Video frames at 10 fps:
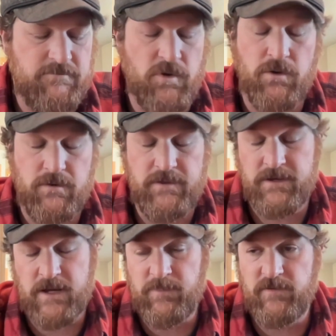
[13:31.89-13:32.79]
Oh, and a
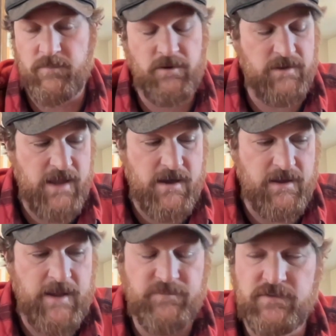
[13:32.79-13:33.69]
couple of them are, yeah,
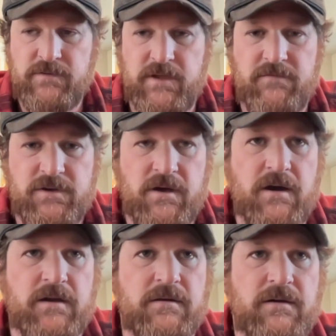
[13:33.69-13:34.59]
absolutely. Every dog.